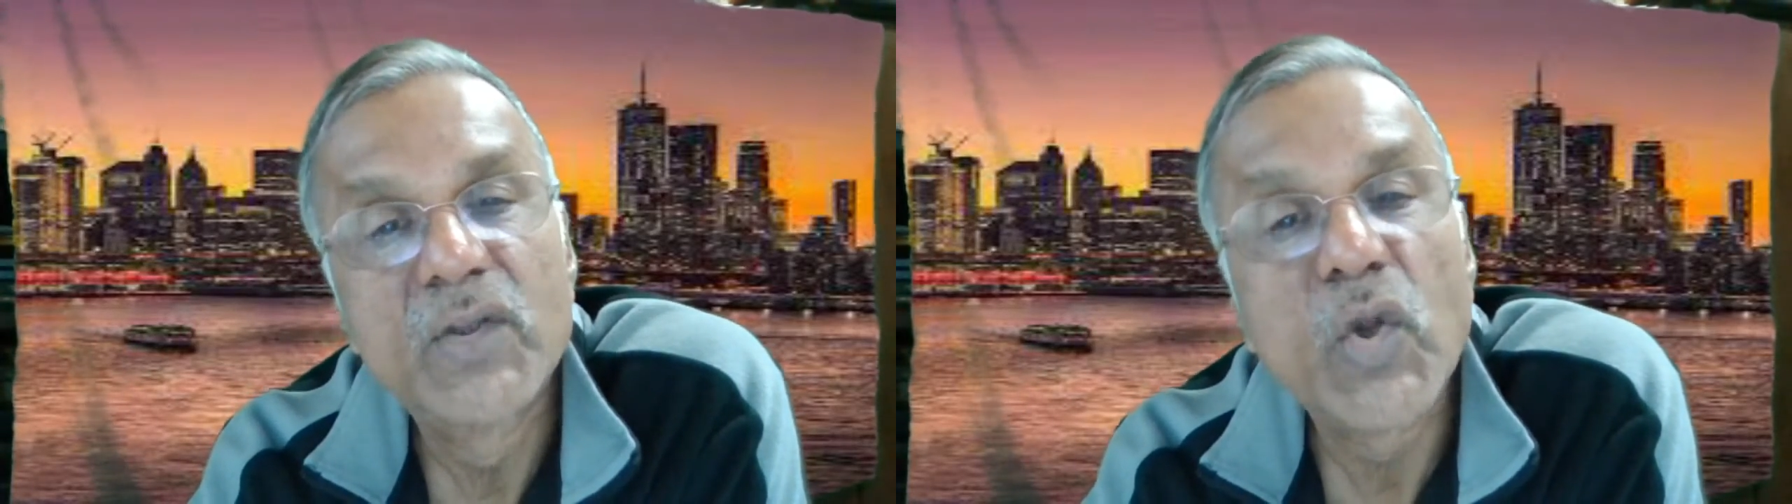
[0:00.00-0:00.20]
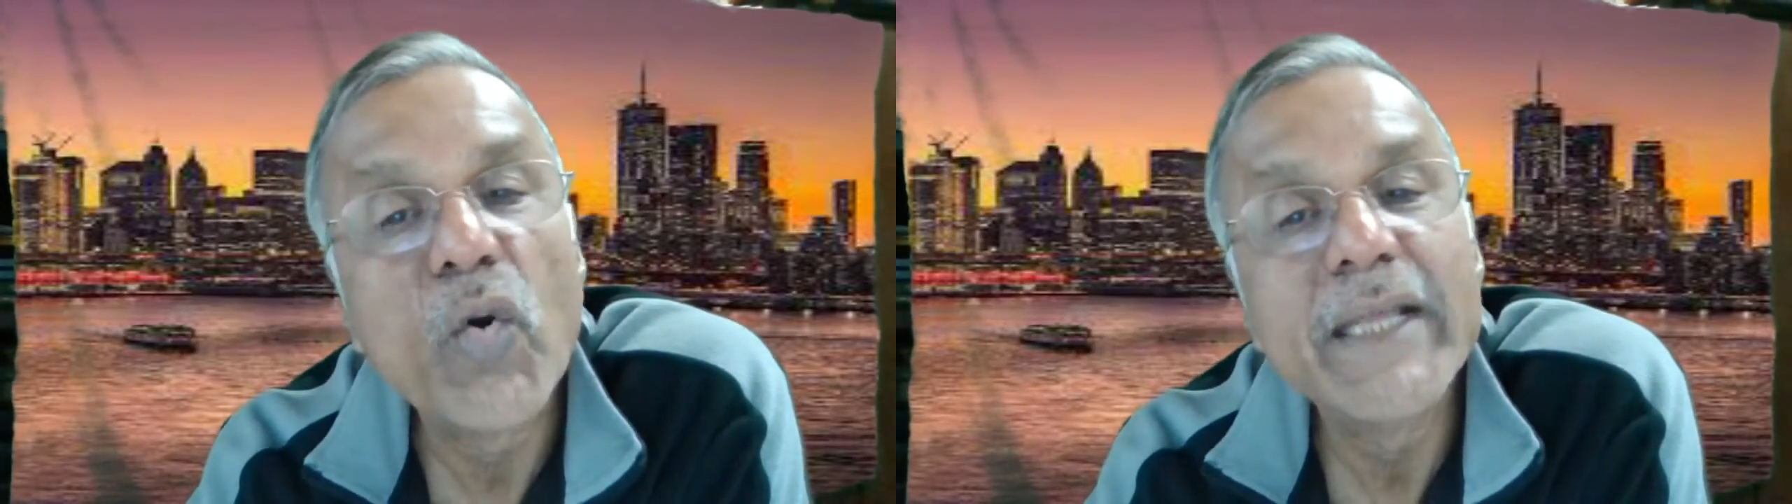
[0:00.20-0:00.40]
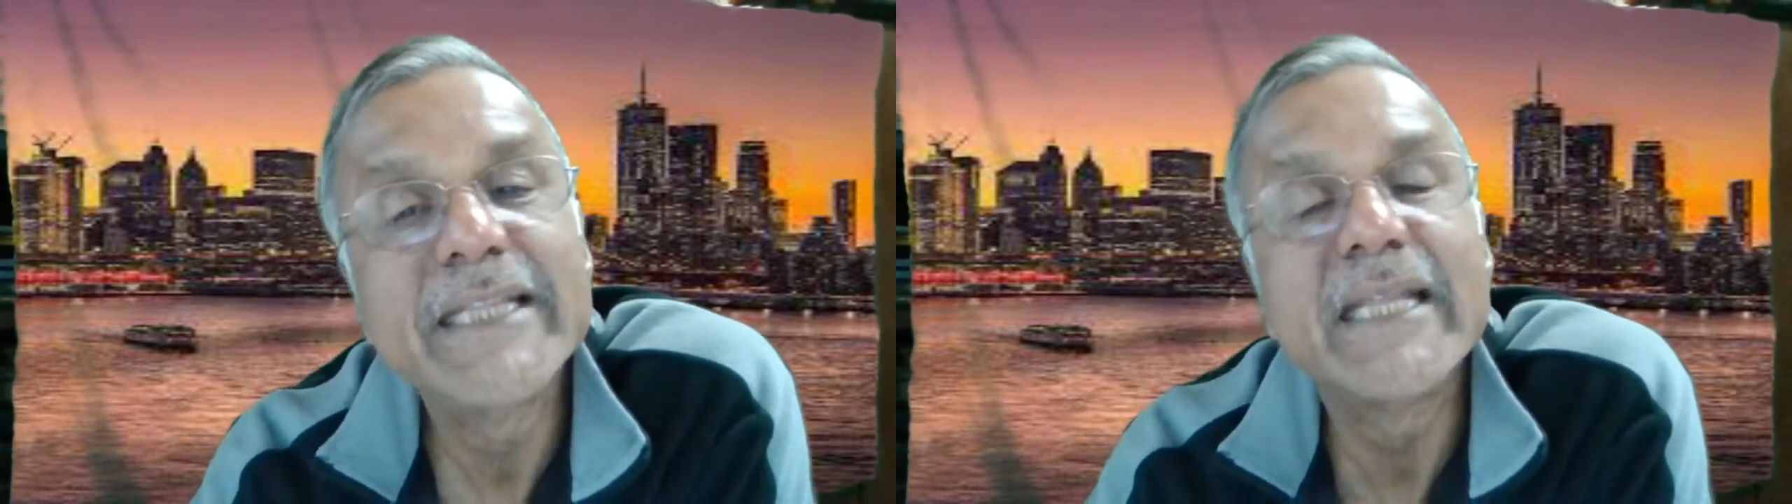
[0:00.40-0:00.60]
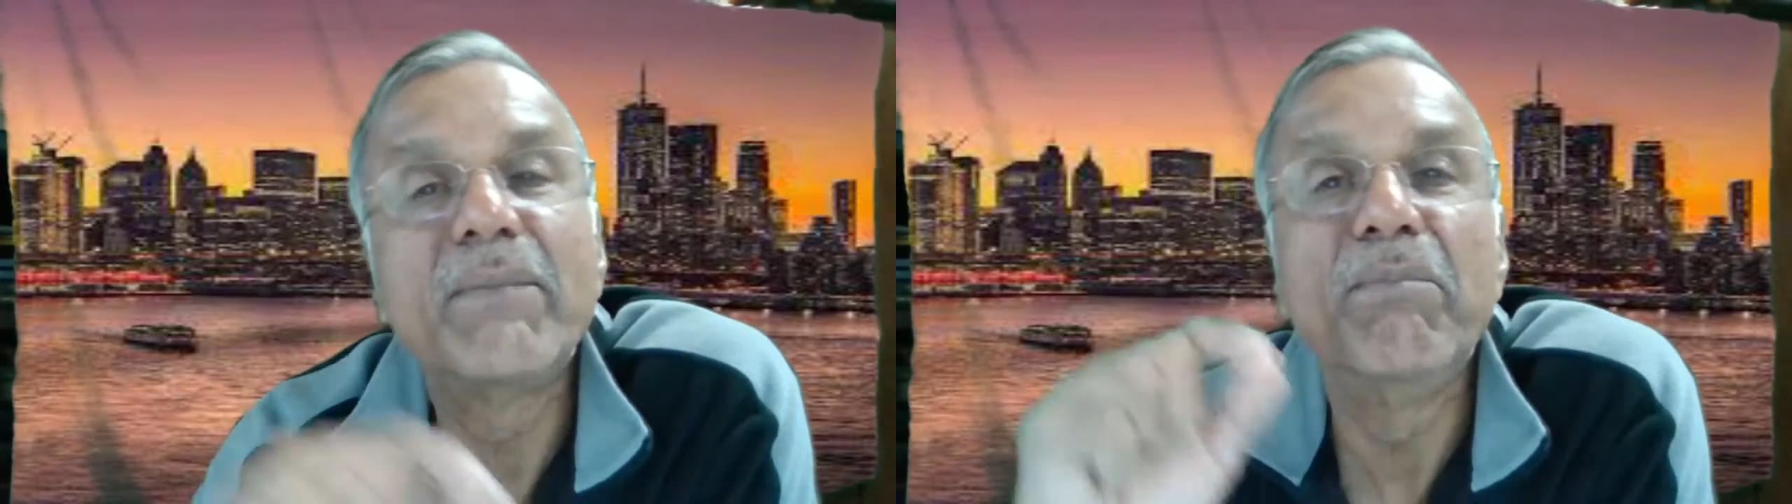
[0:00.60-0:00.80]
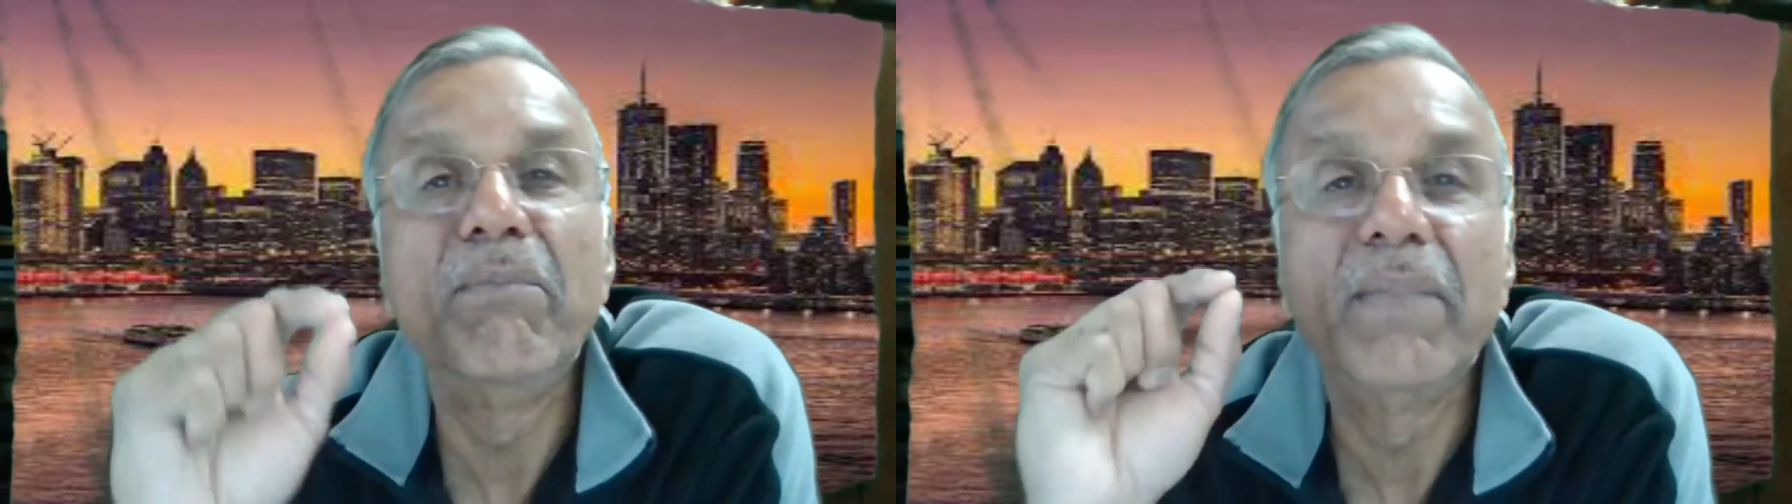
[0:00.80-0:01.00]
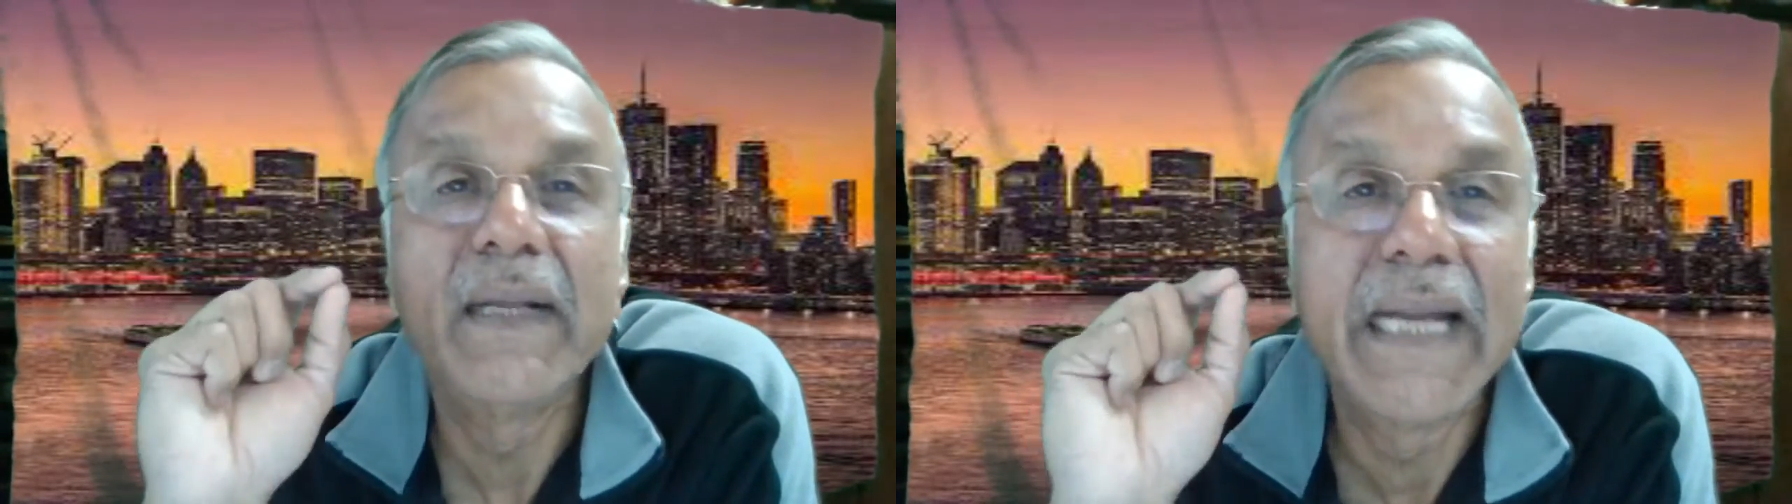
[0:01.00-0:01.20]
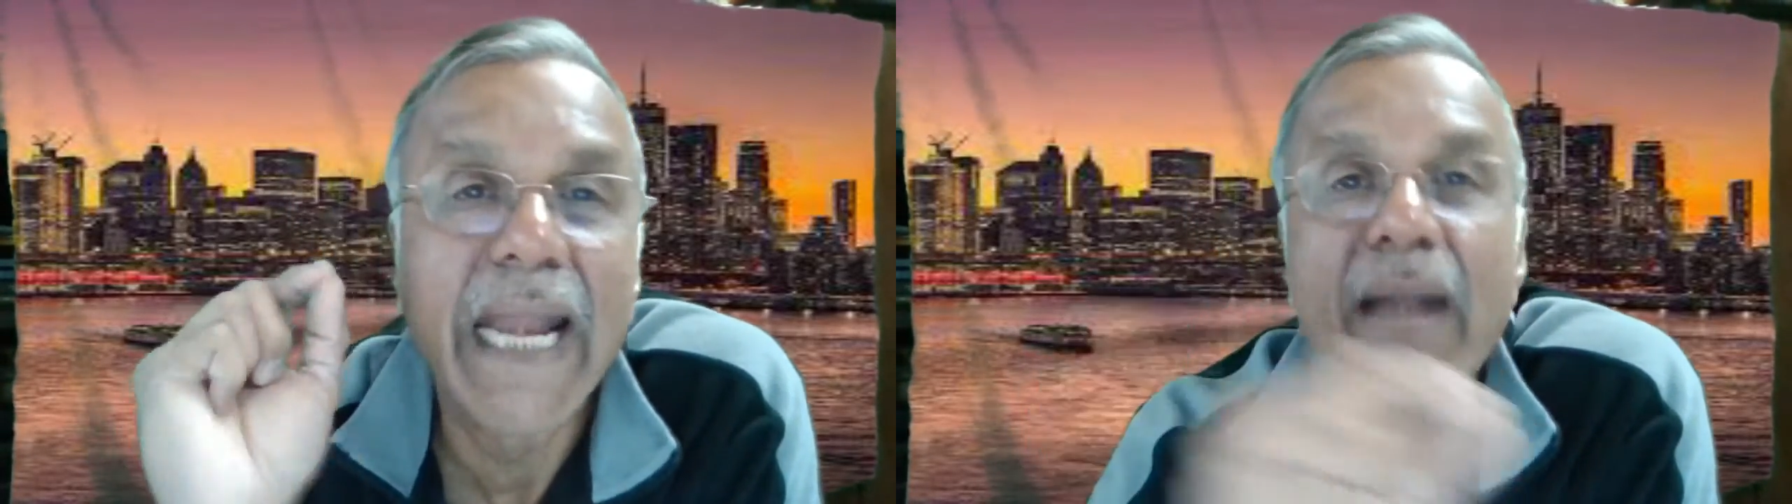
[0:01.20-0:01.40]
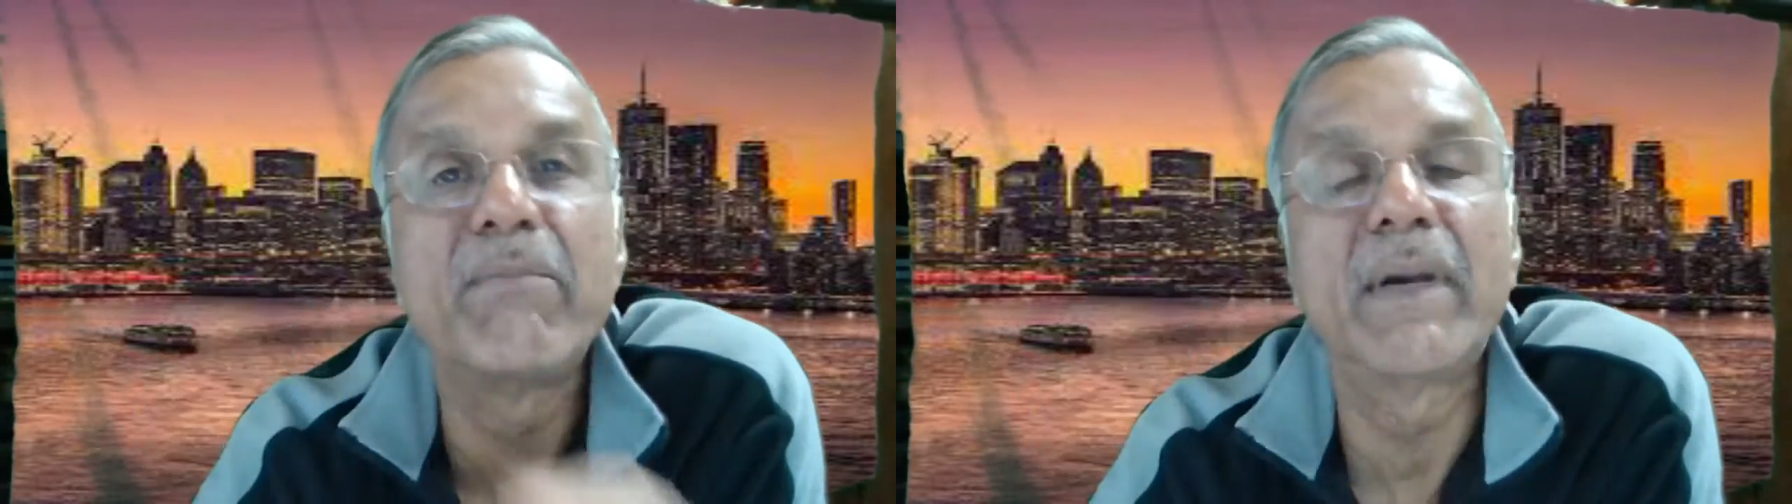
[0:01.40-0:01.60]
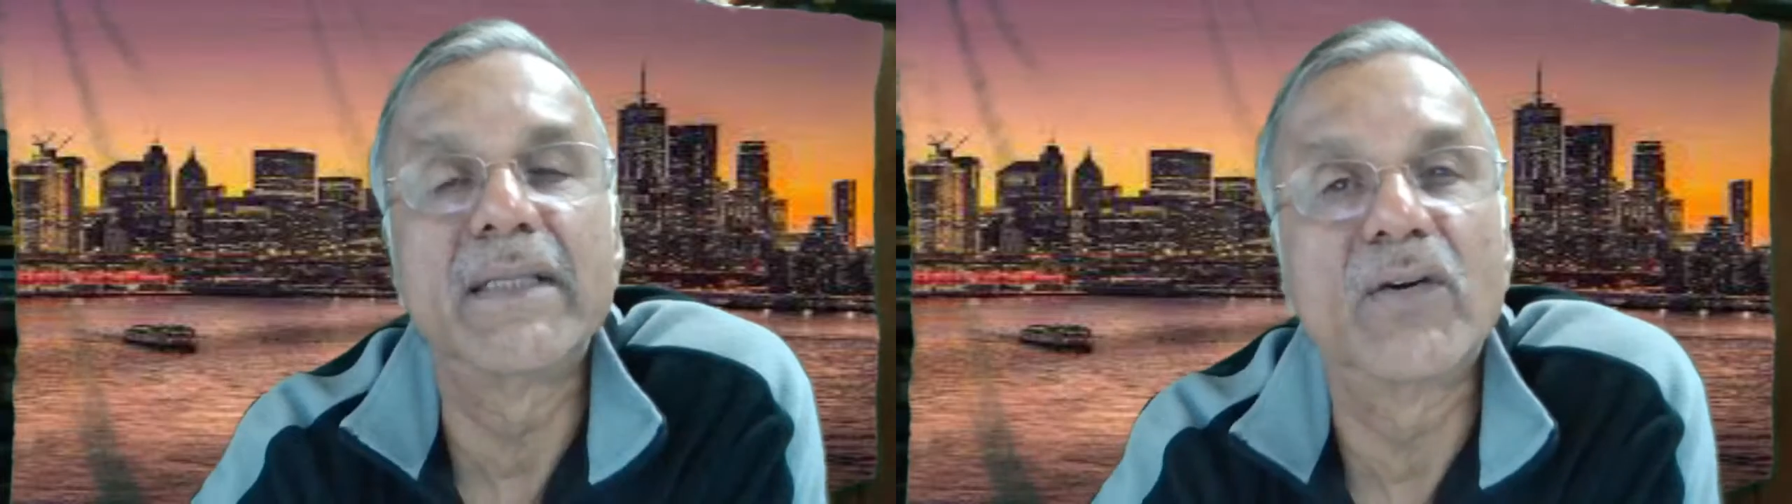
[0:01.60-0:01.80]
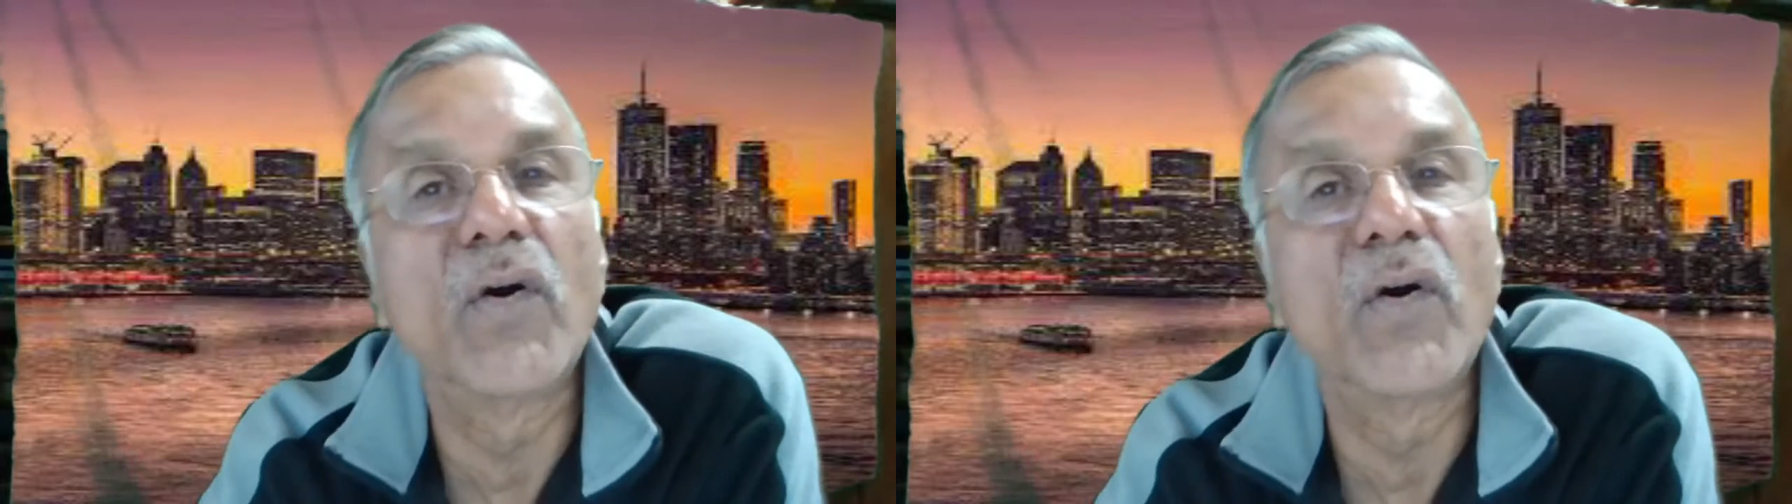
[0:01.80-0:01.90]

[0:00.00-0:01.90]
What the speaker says: throwing the grandmother